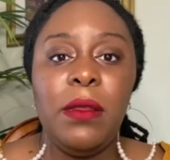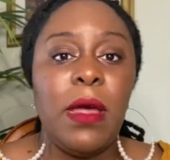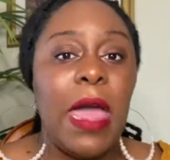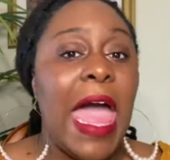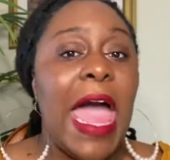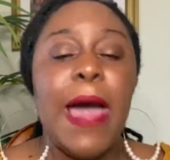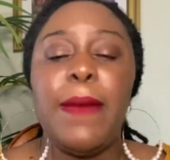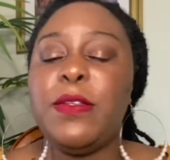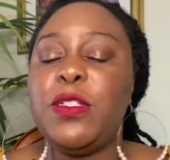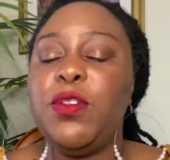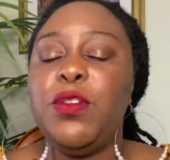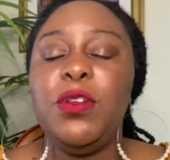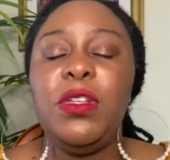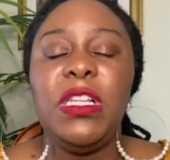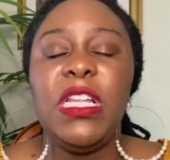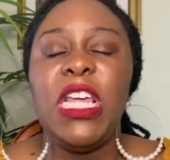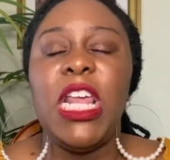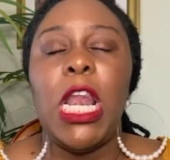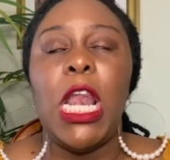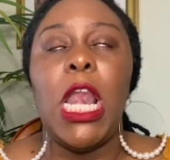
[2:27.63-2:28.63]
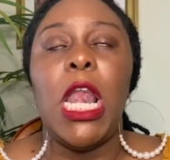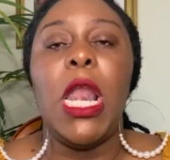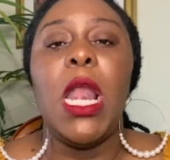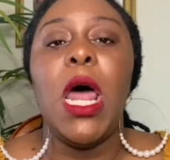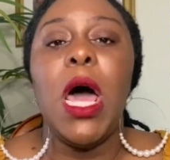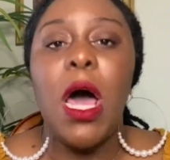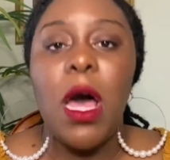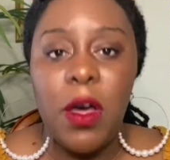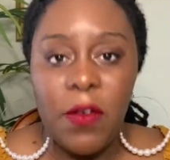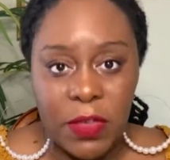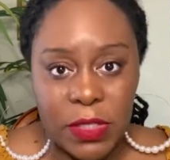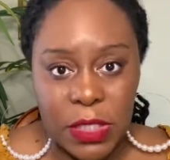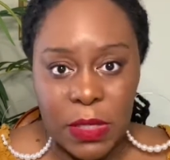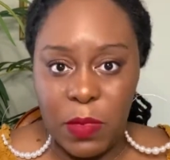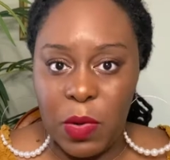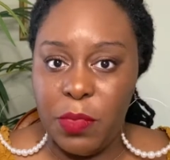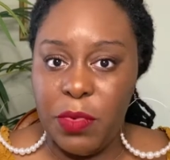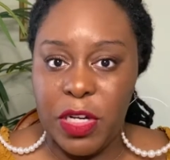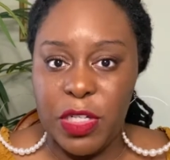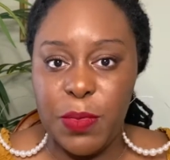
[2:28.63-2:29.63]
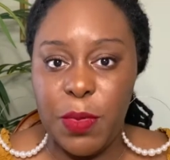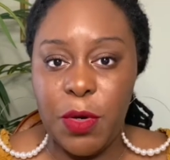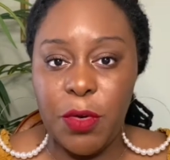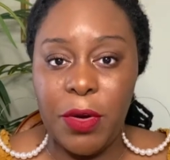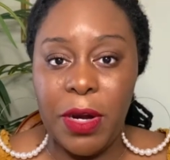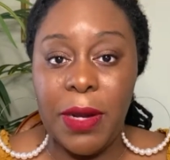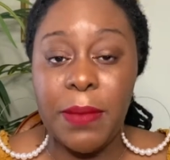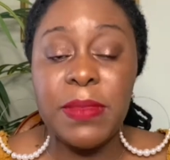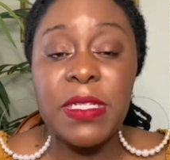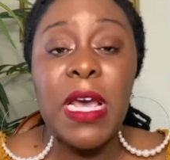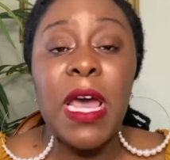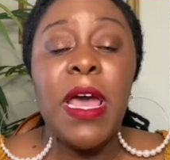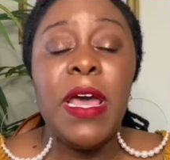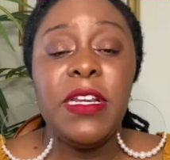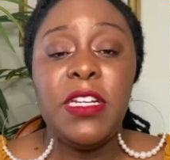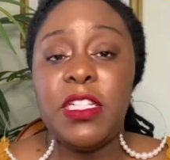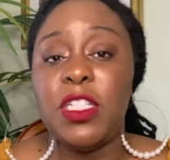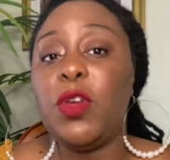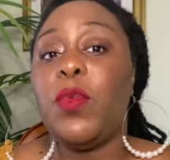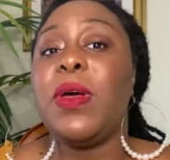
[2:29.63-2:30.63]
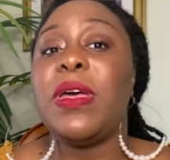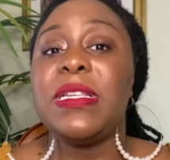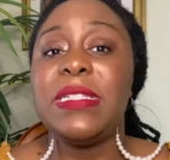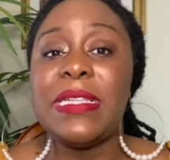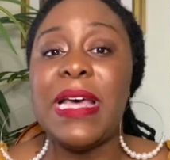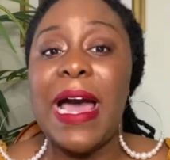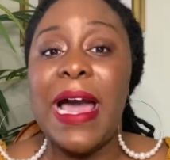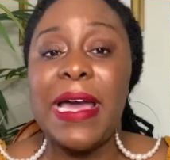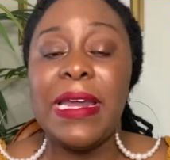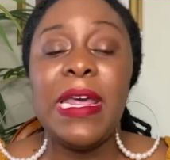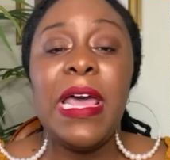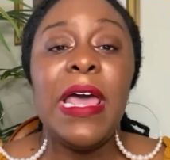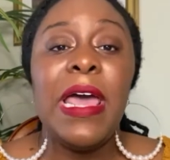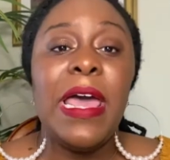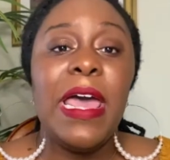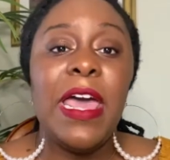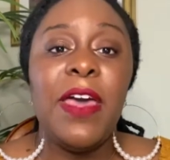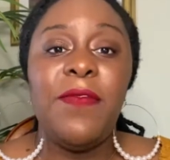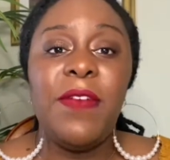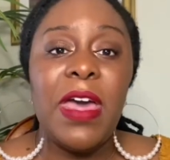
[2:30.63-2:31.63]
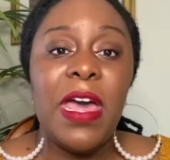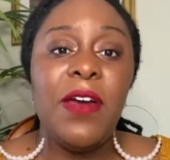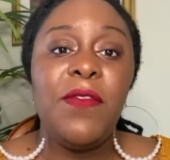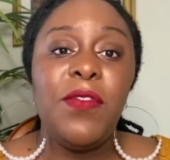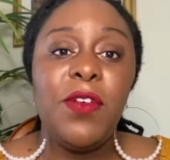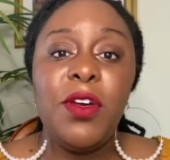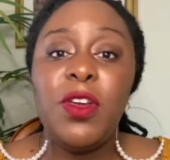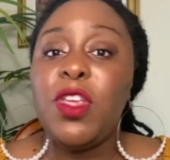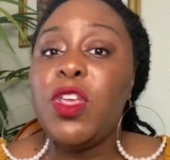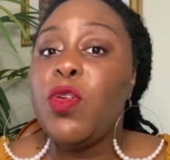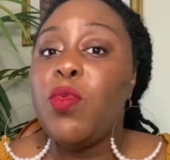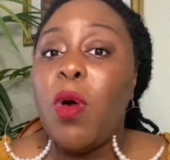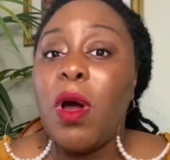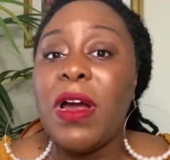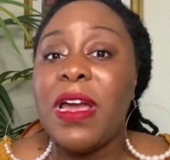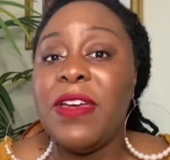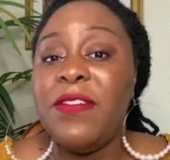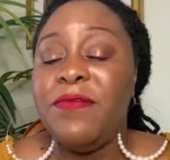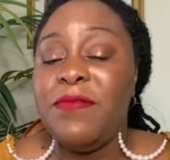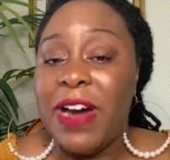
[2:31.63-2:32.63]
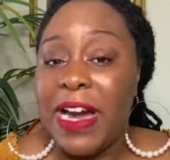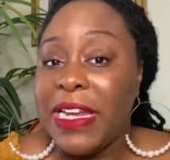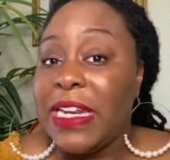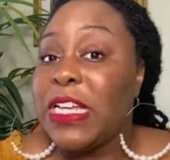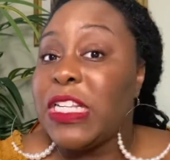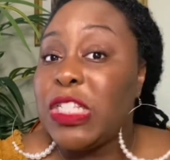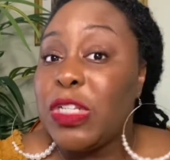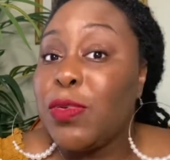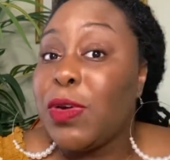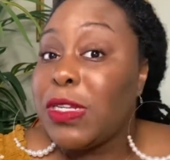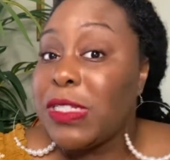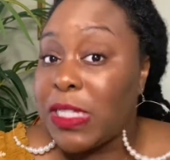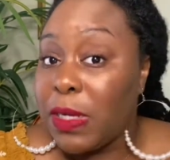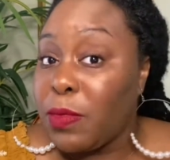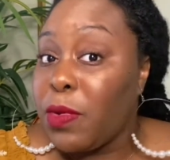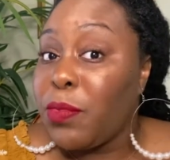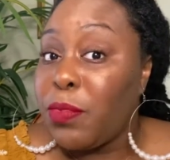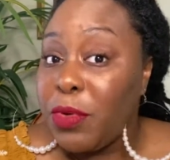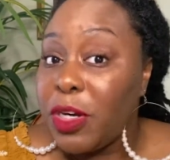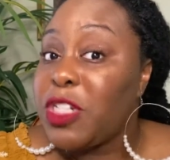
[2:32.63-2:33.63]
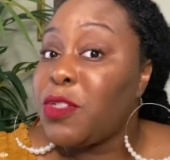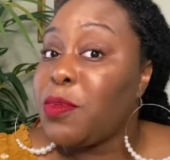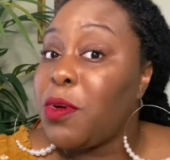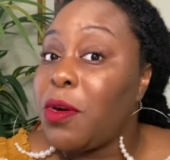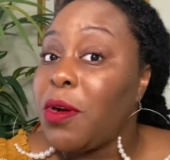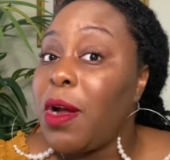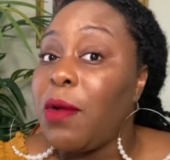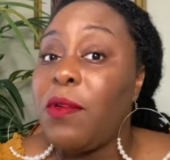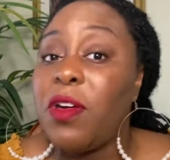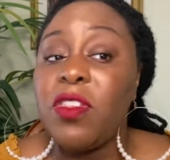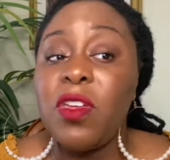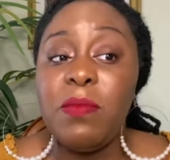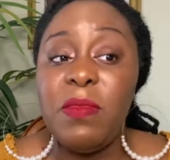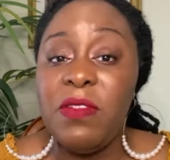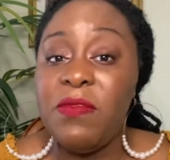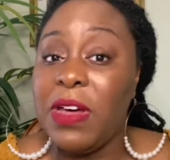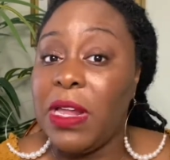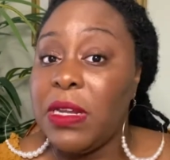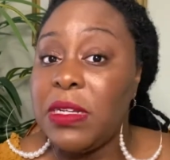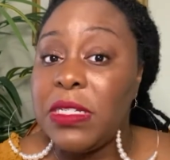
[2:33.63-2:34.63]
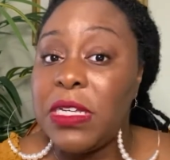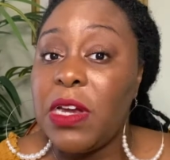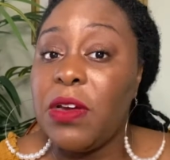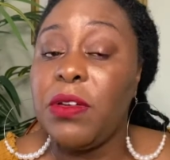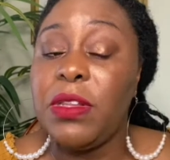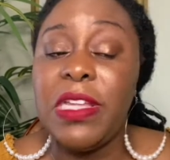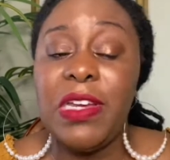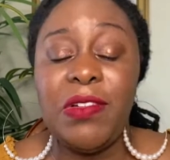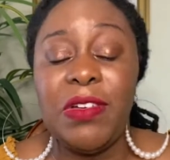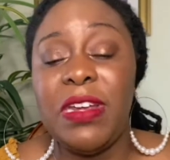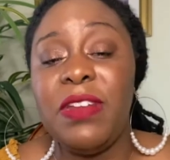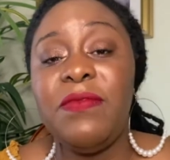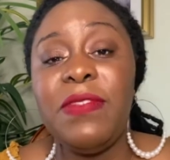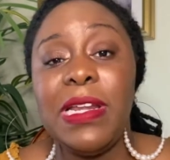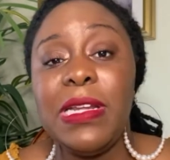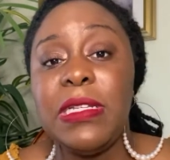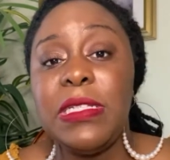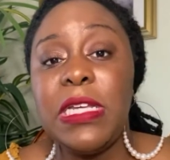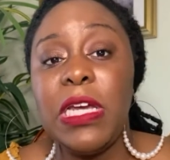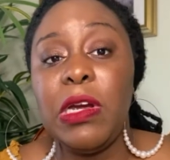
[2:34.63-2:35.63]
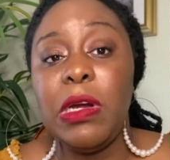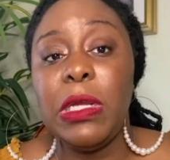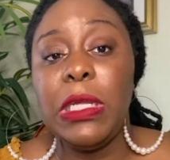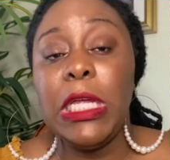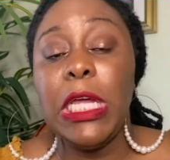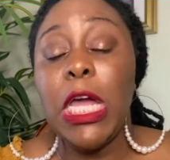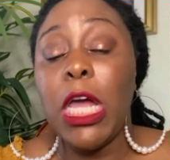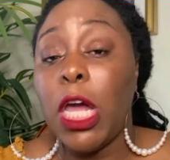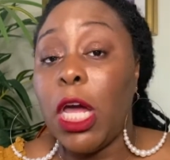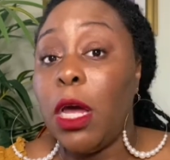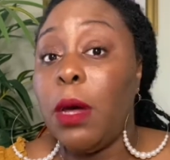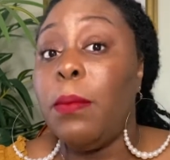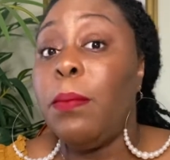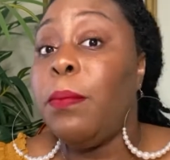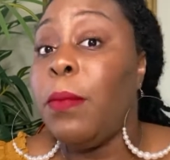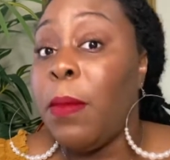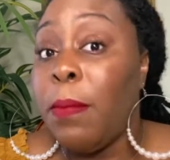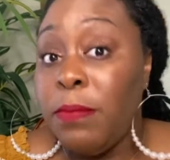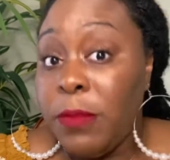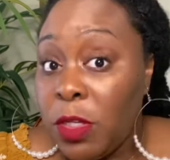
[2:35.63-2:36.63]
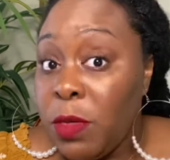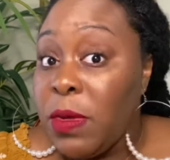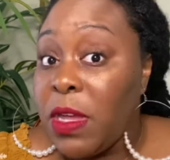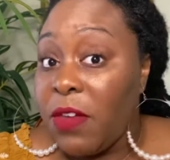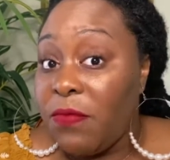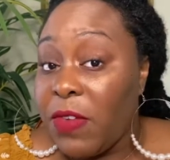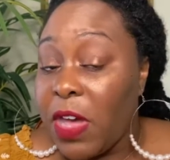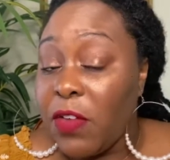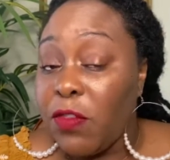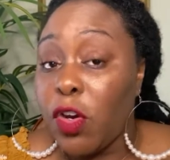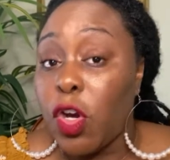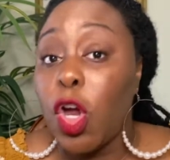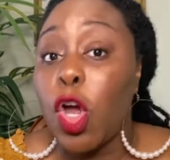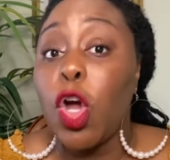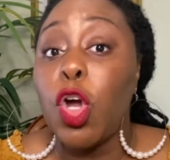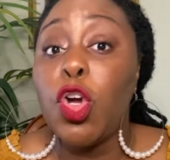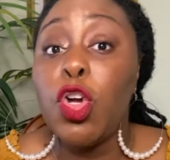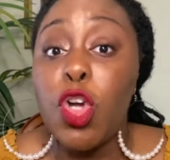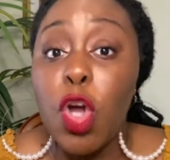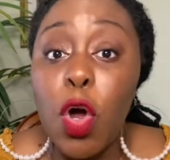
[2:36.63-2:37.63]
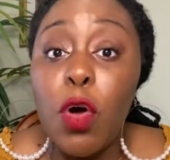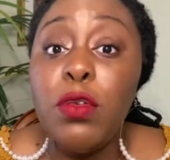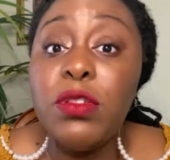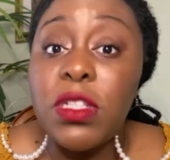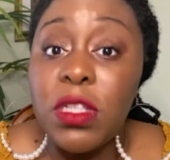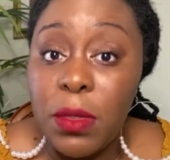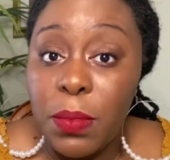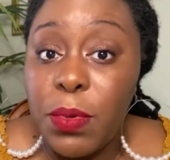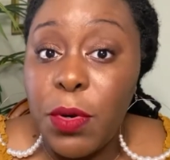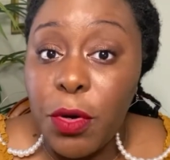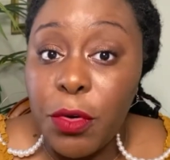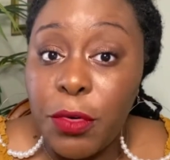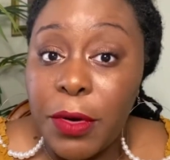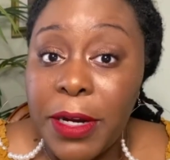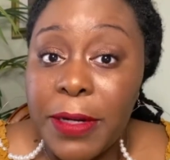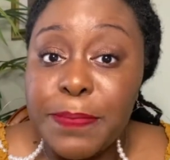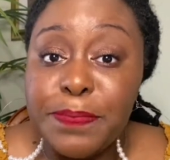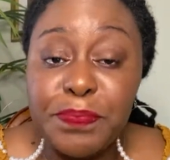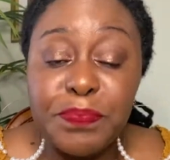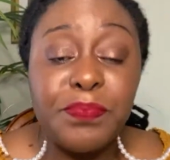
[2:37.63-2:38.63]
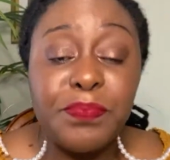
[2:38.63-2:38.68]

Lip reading: absolutely love summer bridge programs. Just a quick aside, if ever you are invited to a summer bridge program, whether it be voluntarily or involuntarily, do me a favor, go to the program.